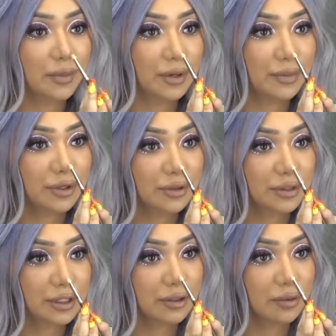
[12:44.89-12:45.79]
I'm gonna be
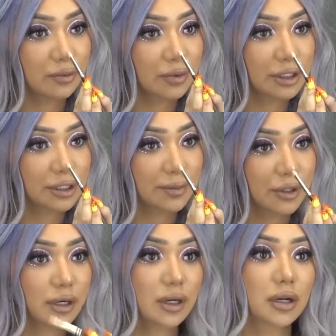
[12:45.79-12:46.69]
using
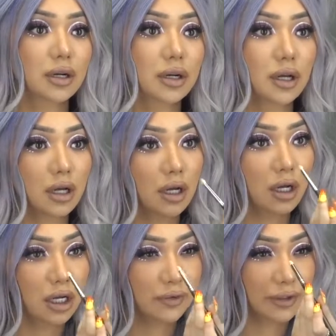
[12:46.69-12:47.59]
Whisper
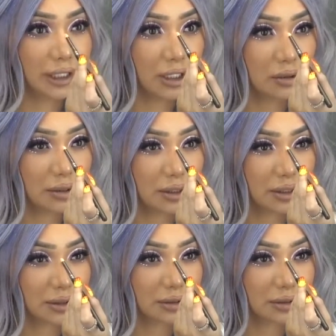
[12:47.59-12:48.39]
of Guilt.